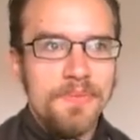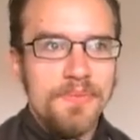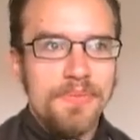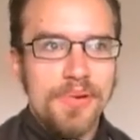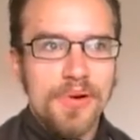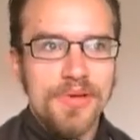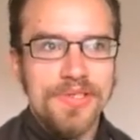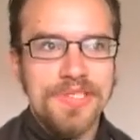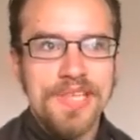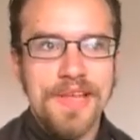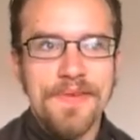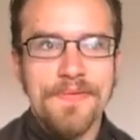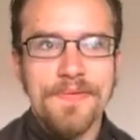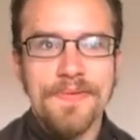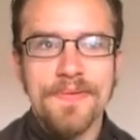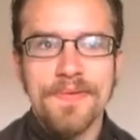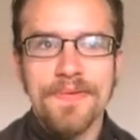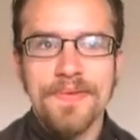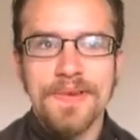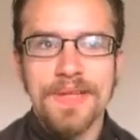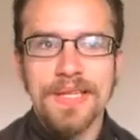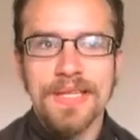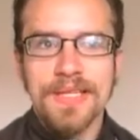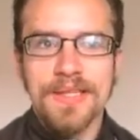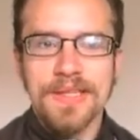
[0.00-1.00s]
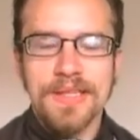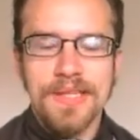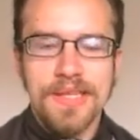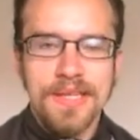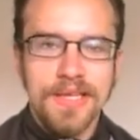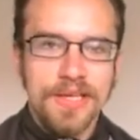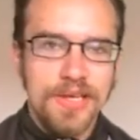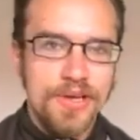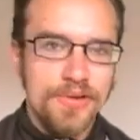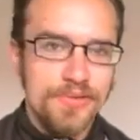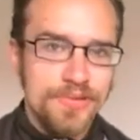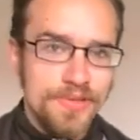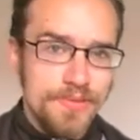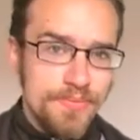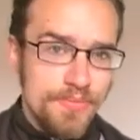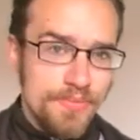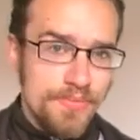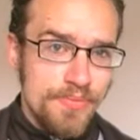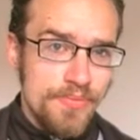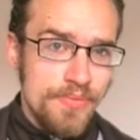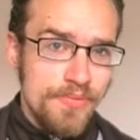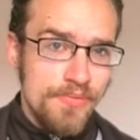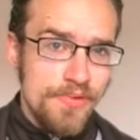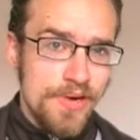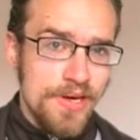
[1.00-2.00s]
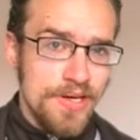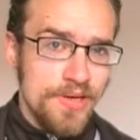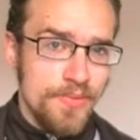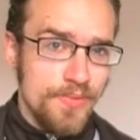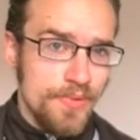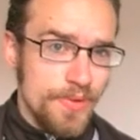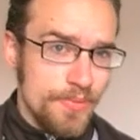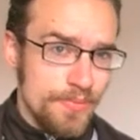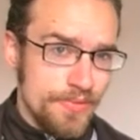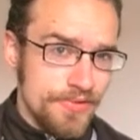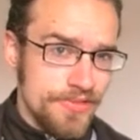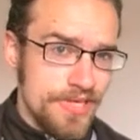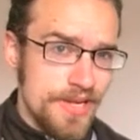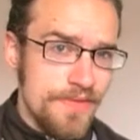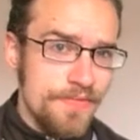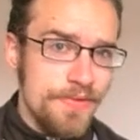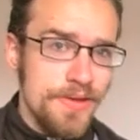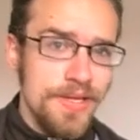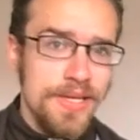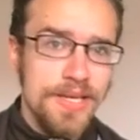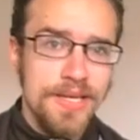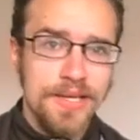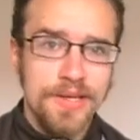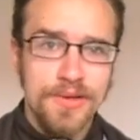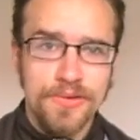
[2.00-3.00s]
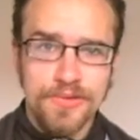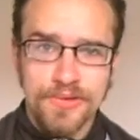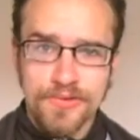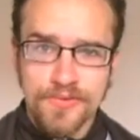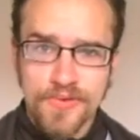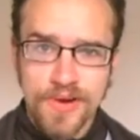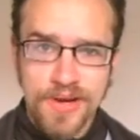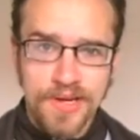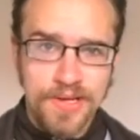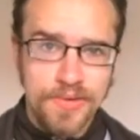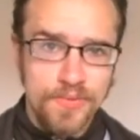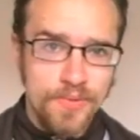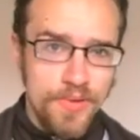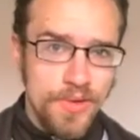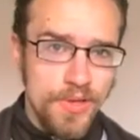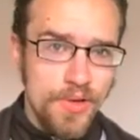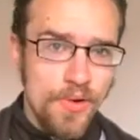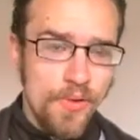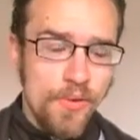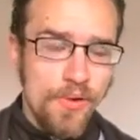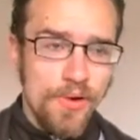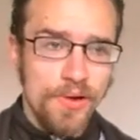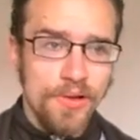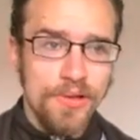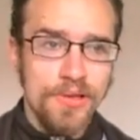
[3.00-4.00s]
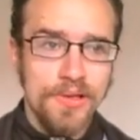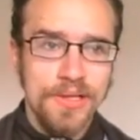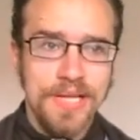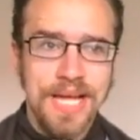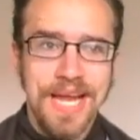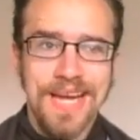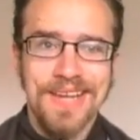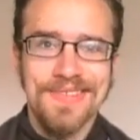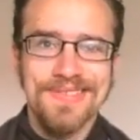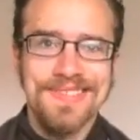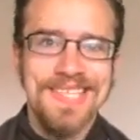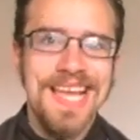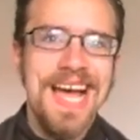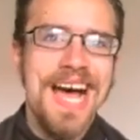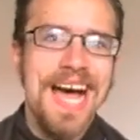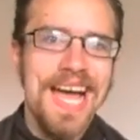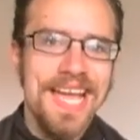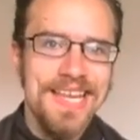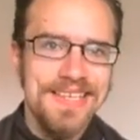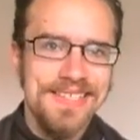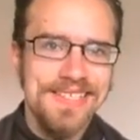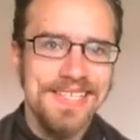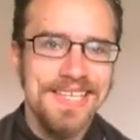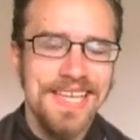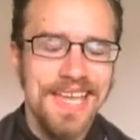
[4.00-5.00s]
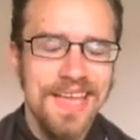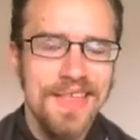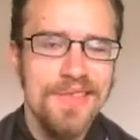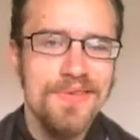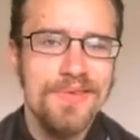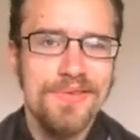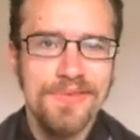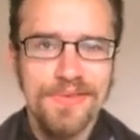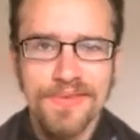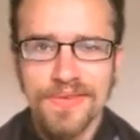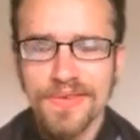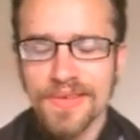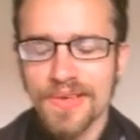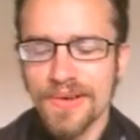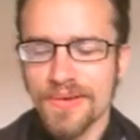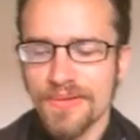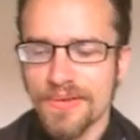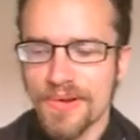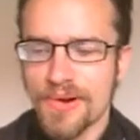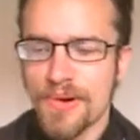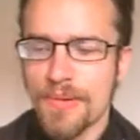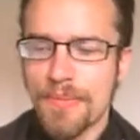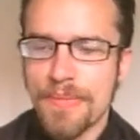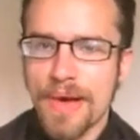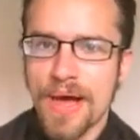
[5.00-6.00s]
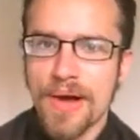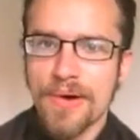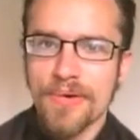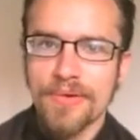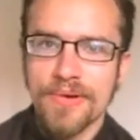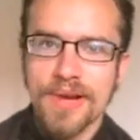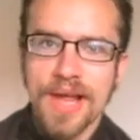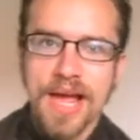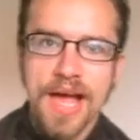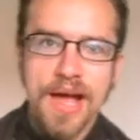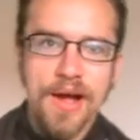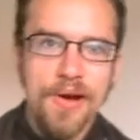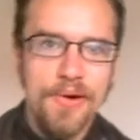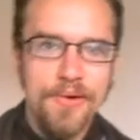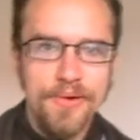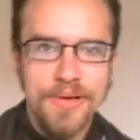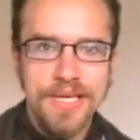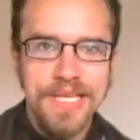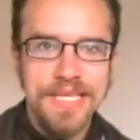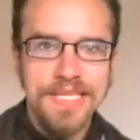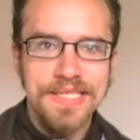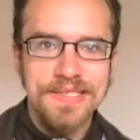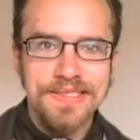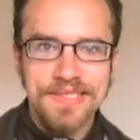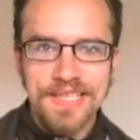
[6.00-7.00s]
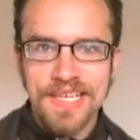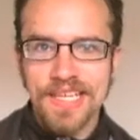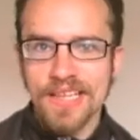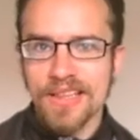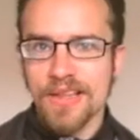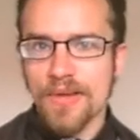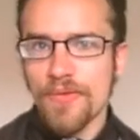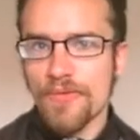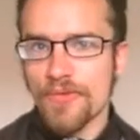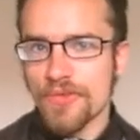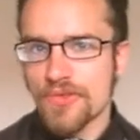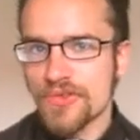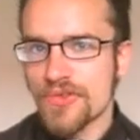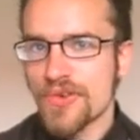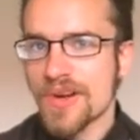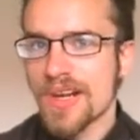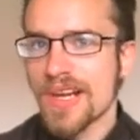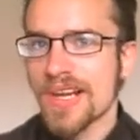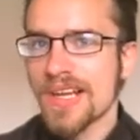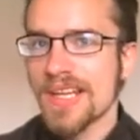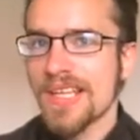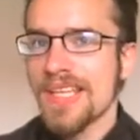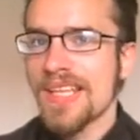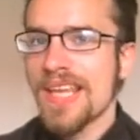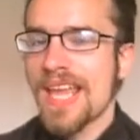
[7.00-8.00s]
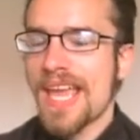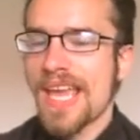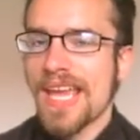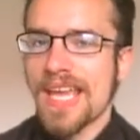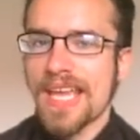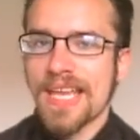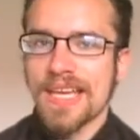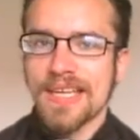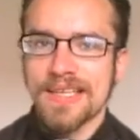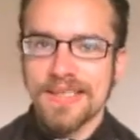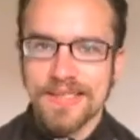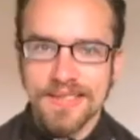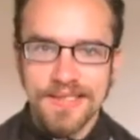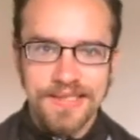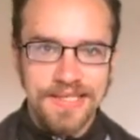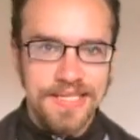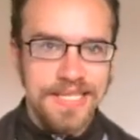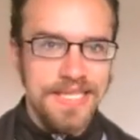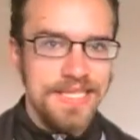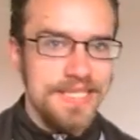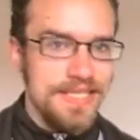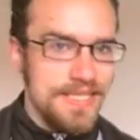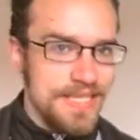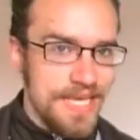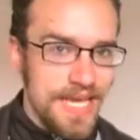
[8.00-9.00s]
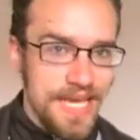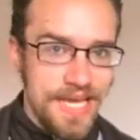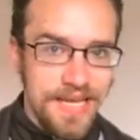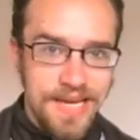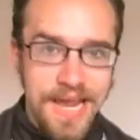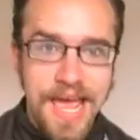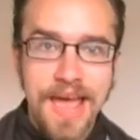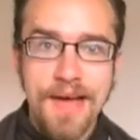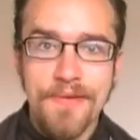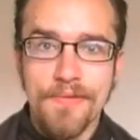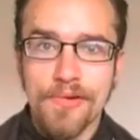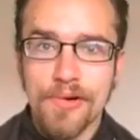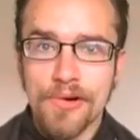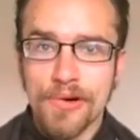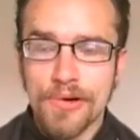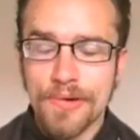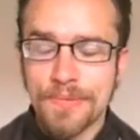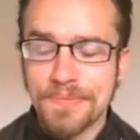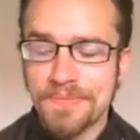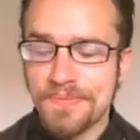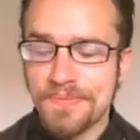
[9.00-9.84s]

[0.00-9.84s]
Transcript: Persephone... Ghosts run in with Persephone and Ghosts run in with the Oracle kind of tie together. You know, they're about how he's in love with Trinity and he can't have her.